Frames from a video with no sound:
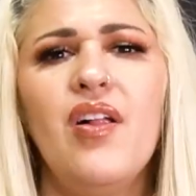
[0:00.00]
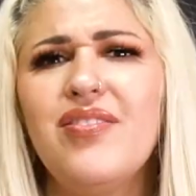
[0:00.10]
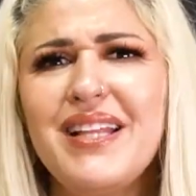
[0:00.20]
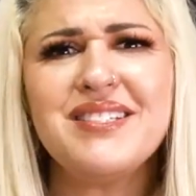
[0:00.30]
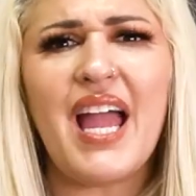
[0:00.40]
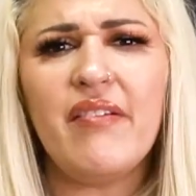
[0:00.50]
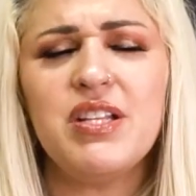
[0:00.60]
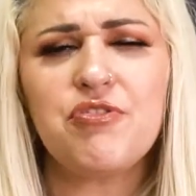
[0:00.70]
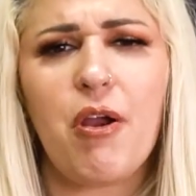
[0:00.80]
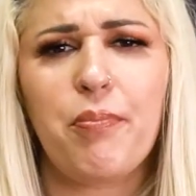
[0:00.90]
Let's dive
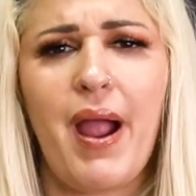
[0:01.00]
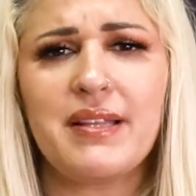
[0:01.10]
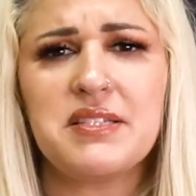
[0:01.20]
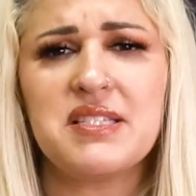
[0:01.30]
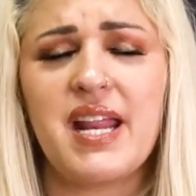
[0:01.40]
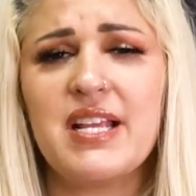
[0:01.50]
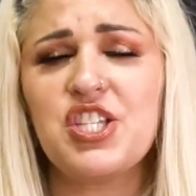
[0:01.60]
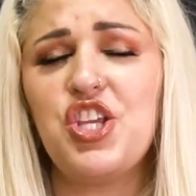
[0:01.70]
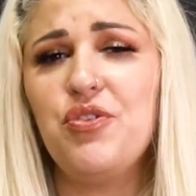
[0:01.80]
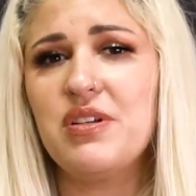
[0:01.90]
into our practice today so
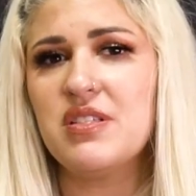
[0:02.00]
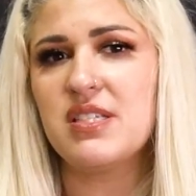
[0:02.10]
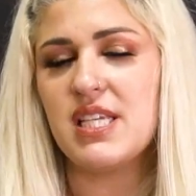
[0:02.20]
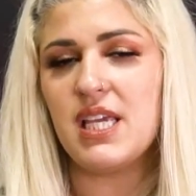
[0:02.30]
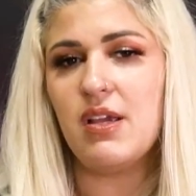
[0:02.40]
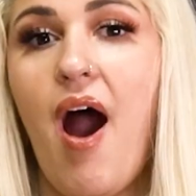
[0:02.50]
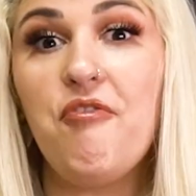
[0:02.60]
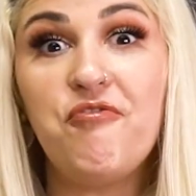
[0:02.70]
you can see a